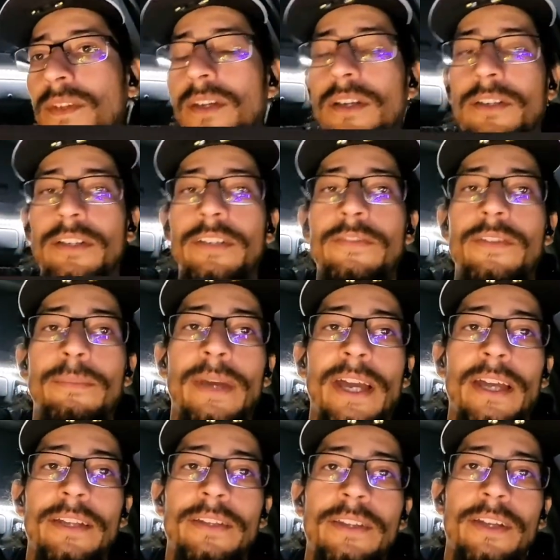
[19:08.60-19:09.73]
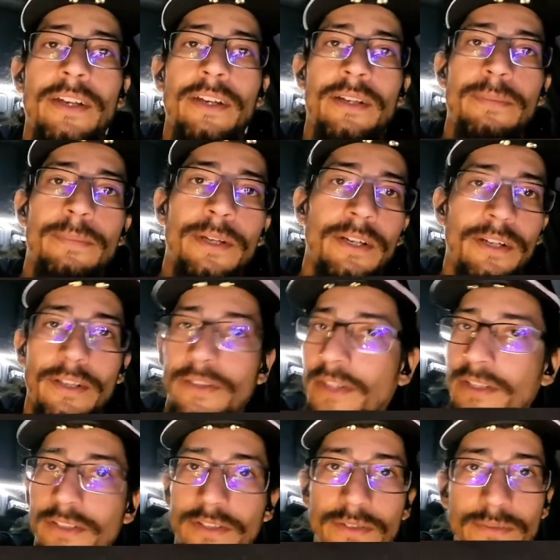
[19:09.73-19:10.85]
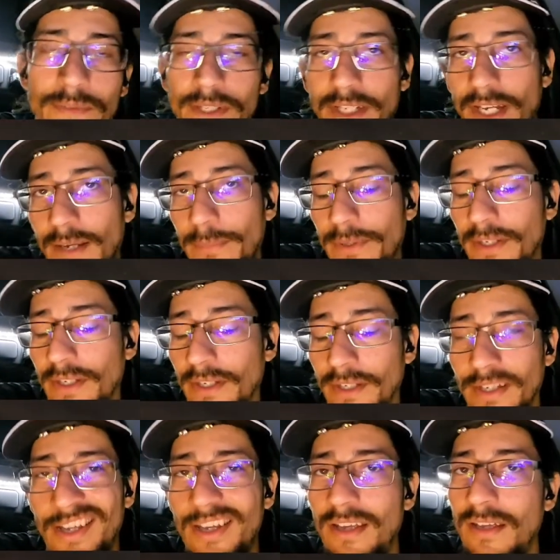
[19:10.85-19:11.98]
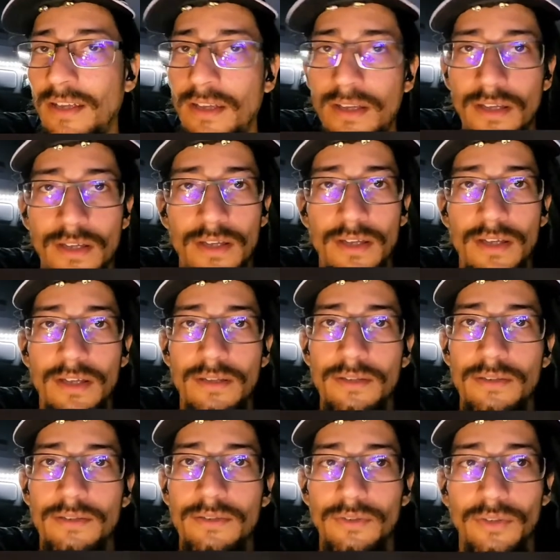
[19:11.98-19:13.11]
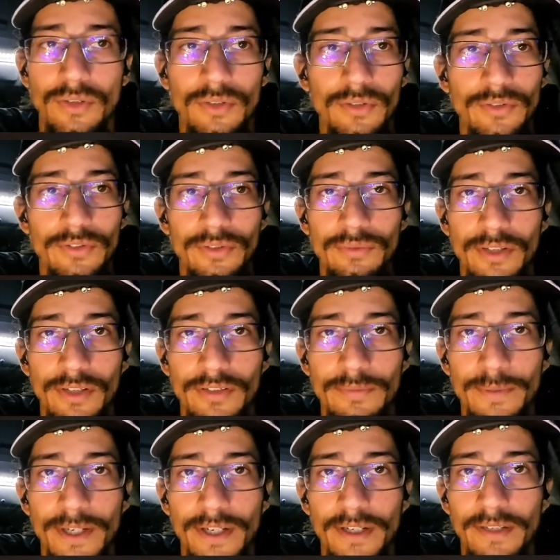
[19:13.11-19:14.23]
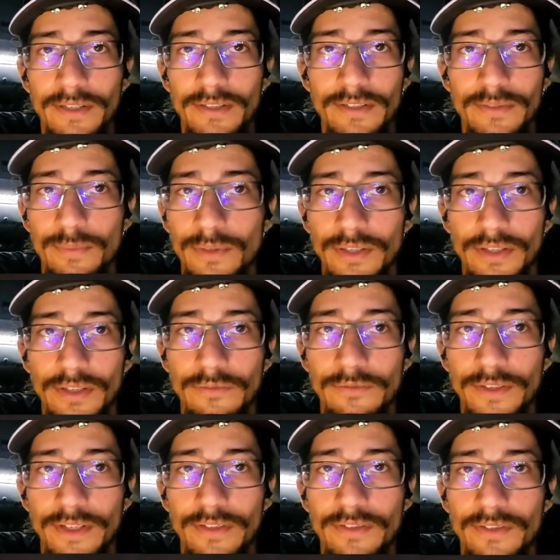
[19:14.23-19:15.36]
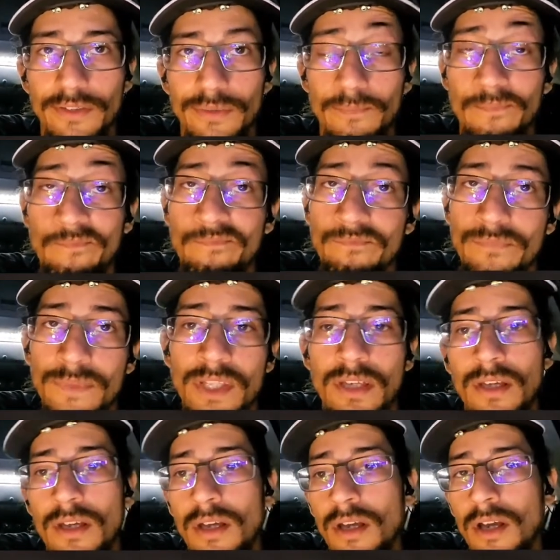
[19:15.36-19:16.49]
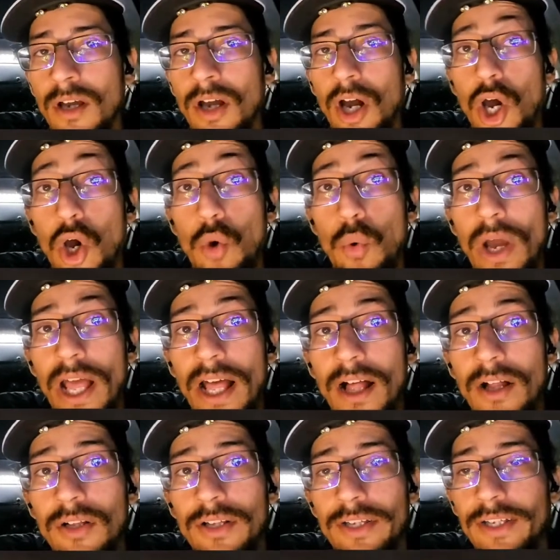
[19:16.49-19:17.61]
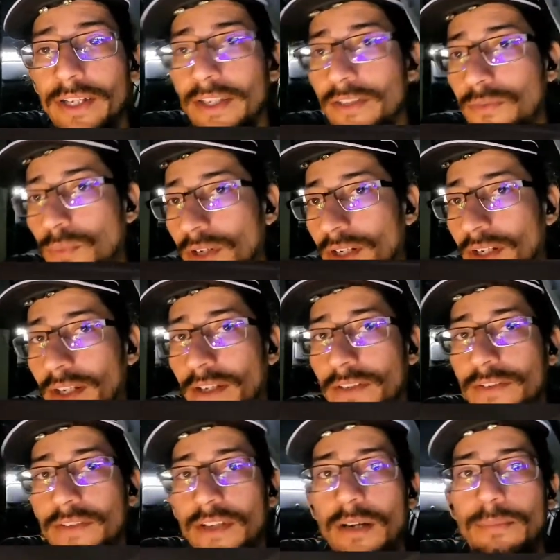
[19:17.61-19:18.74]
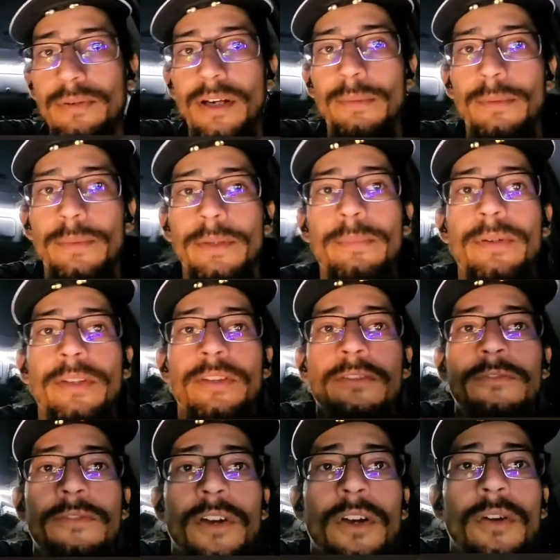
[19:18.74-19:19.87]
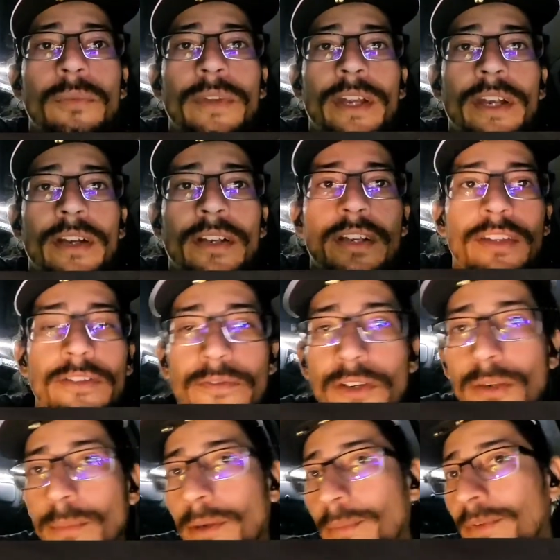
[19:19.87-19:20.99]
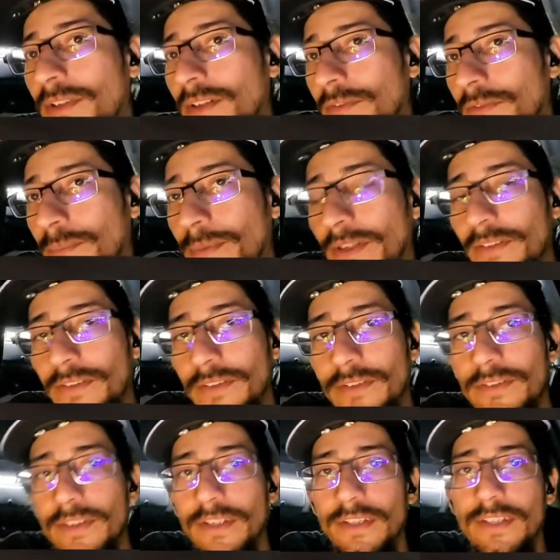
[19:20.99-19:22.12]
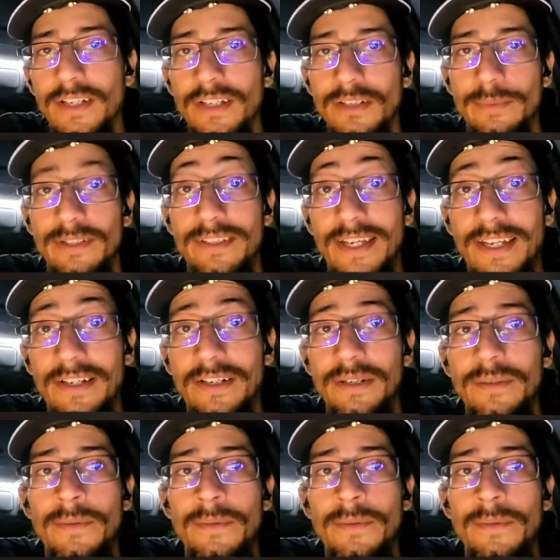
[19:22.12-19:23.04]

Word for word: underneath the mat there, but uh, that just didn't happen. I drill the holes in the wrong spot and just wasn't going to fit. So, oh well, it is what it is. I'll probably put the foam there, cut the foam up to different pieces to get that a little bit tighter